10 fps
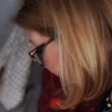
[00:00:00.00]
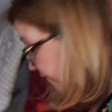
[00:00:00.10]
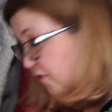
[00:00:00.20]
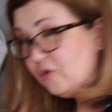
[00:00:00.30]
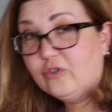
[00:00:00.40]

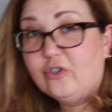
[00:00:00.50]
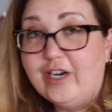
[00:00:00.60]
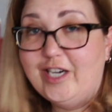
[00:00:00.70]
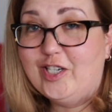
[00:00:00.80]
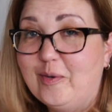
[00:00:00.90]
Fulton
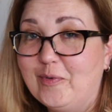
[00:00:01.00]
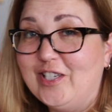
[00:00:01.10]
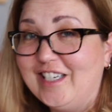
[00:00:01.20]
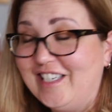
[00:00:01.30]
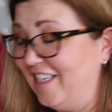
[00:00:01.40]
Grange number
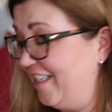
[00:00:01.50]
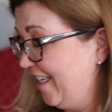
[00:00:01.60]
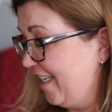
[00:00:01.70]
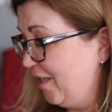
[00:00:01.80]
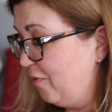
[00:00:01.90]

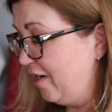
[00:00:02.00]
66